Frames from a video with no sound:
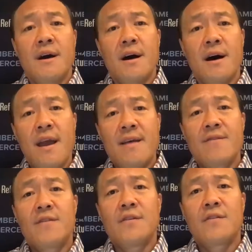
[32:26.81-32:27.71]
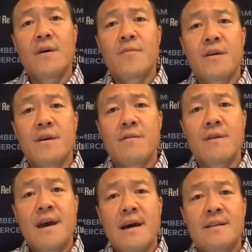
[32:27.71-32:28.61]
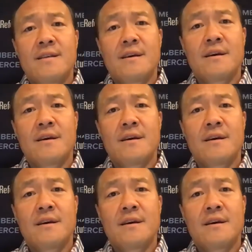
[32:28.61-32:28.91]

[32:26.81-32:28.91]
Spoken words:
And this is something that